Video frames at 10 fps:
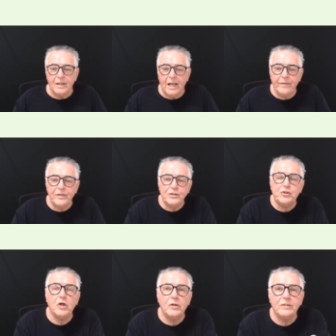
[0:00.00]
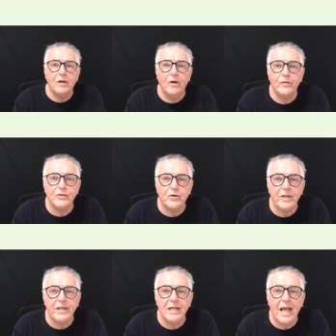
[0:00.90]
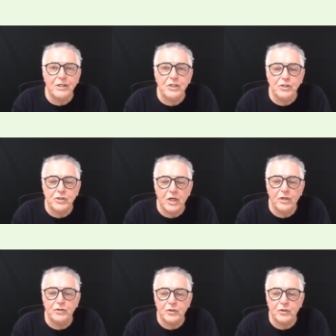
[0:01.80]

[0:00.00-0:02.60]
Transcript: and this chart on the screen actually shows